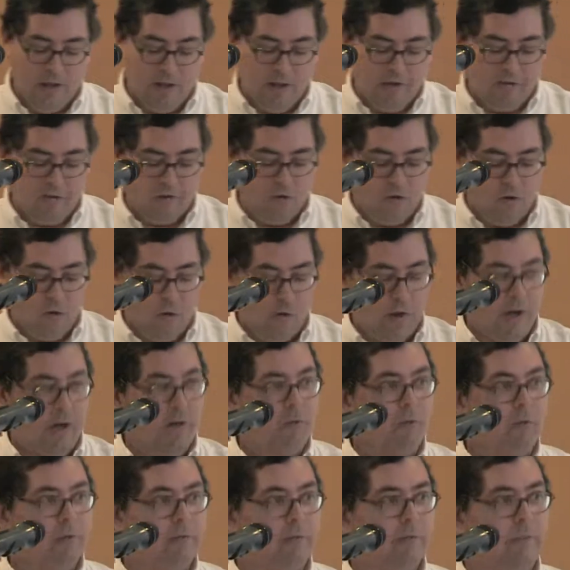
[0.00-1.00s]
And
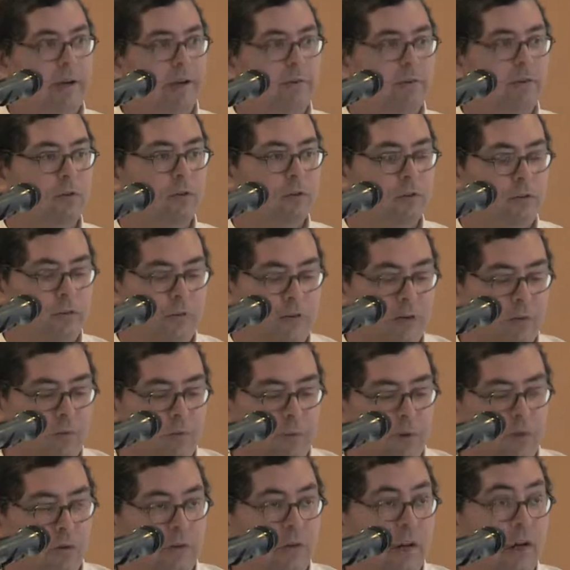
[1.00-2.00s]
so my focus here
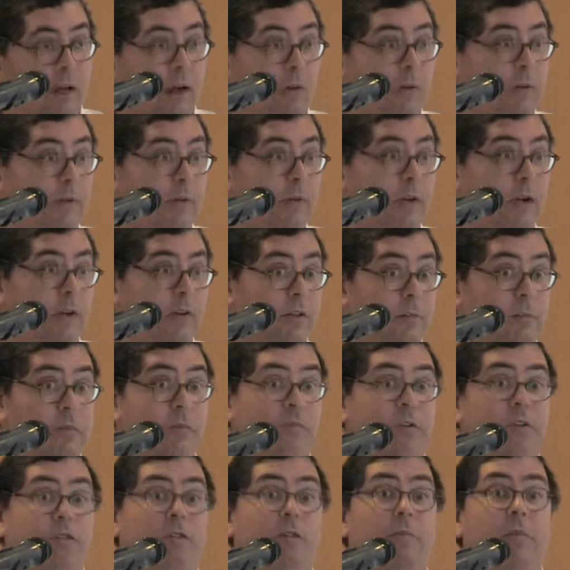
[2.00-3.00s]
will be on how the
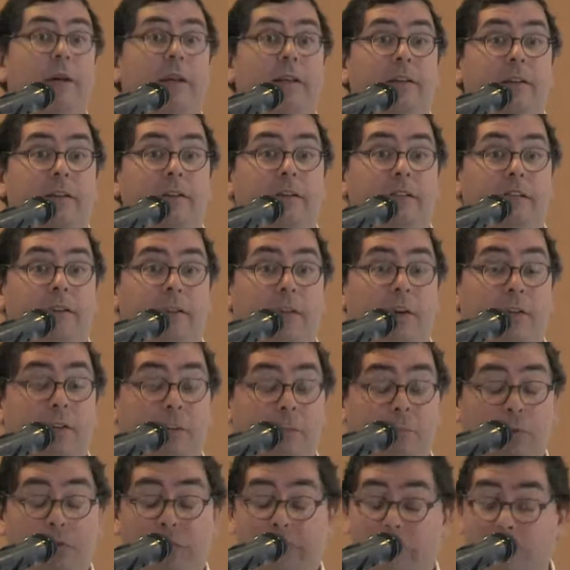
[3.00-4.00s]
precision matters, how
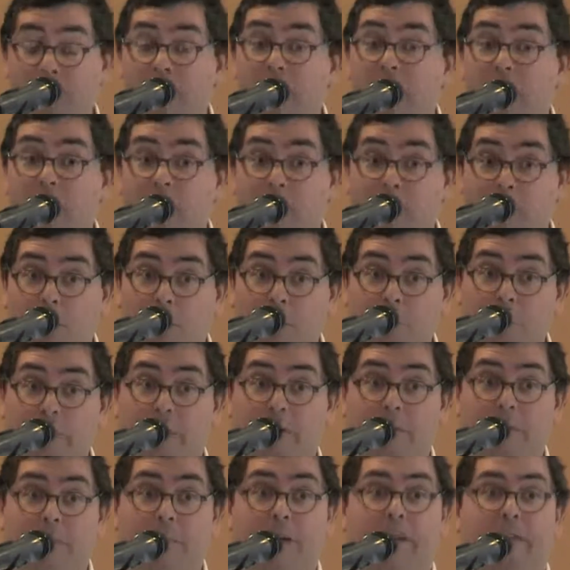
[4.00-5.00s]
the
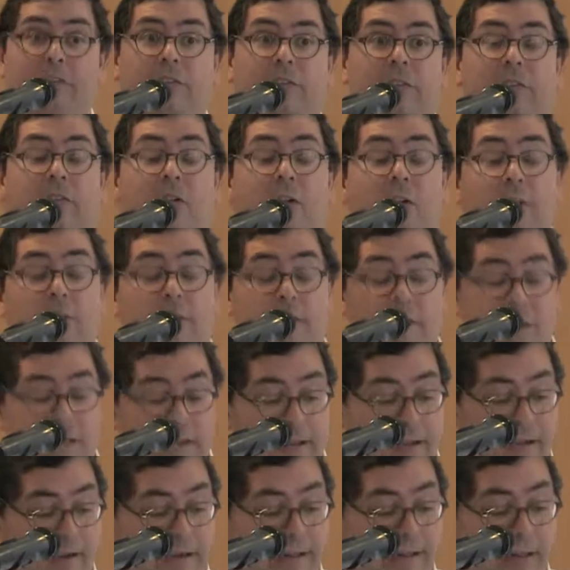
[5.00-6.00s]
process matters a lot,
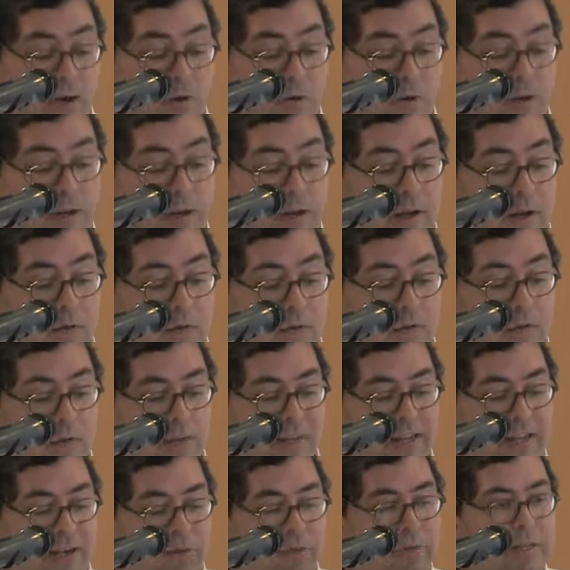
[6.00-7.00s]
and
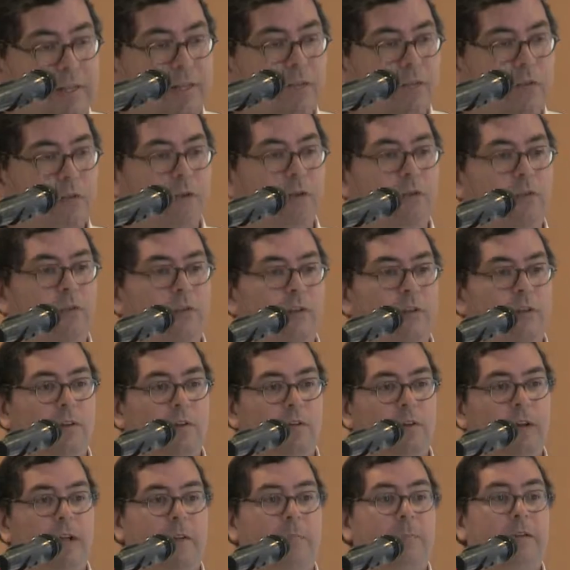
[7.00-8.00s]
what can we do
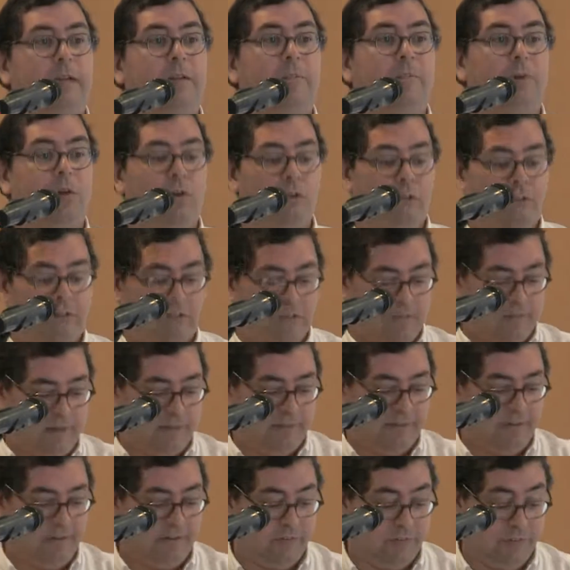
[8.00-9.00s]
to help that process
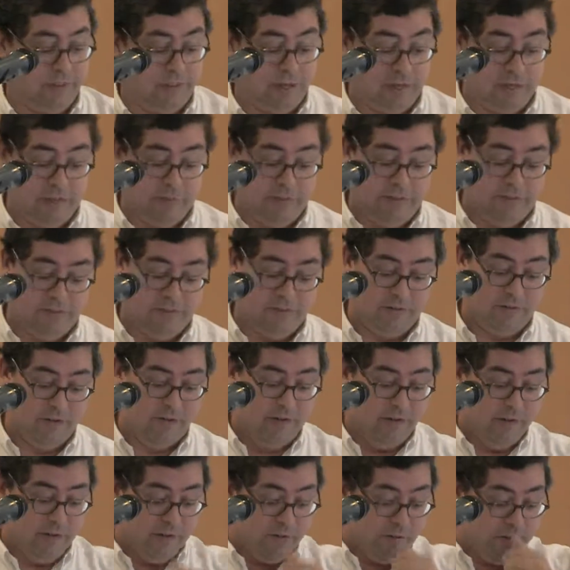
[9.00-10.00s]
as health economists.
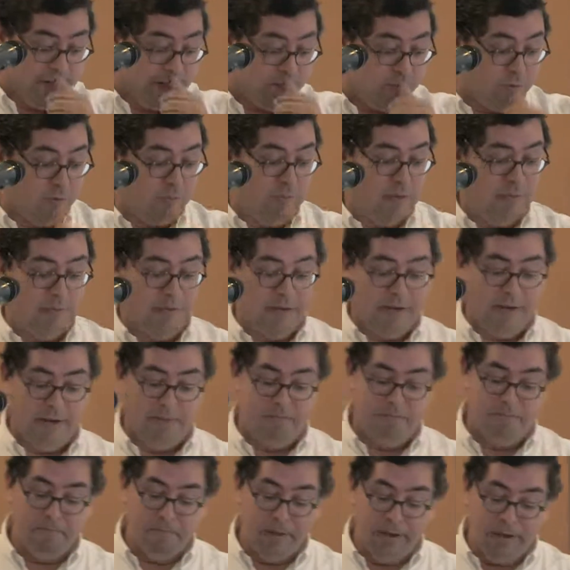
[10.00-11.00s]
So that will be
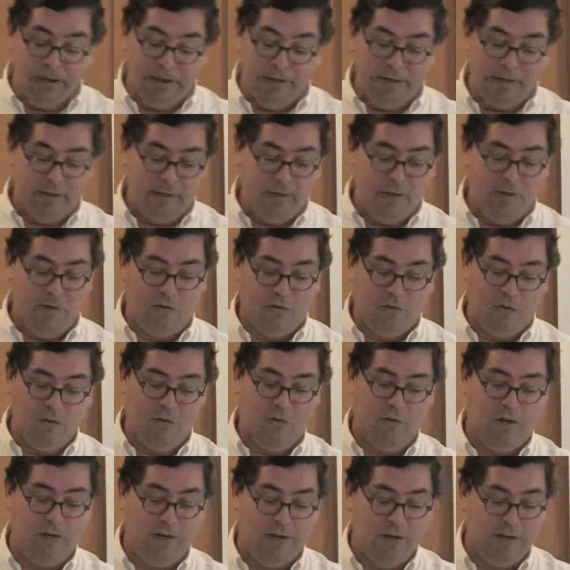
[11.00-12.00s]
my main
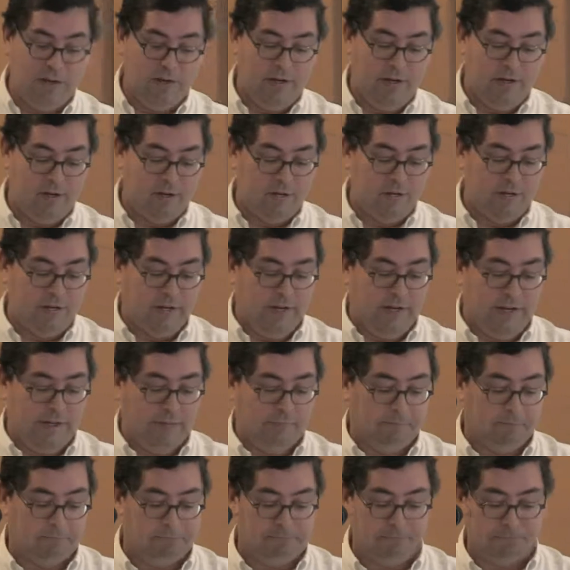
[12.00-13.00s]
issue here
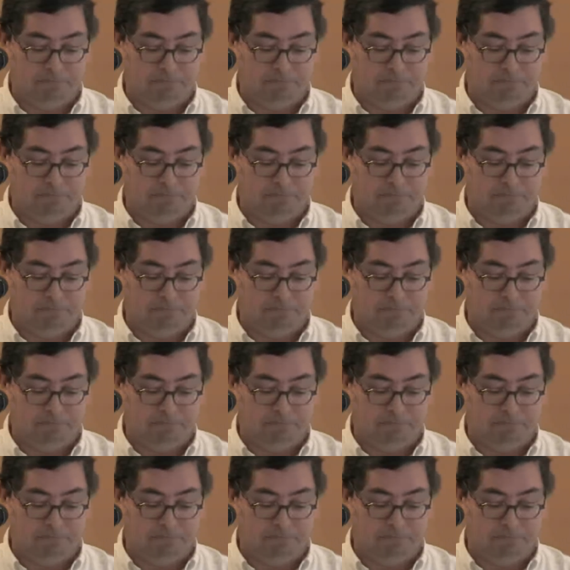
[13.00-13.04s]
today.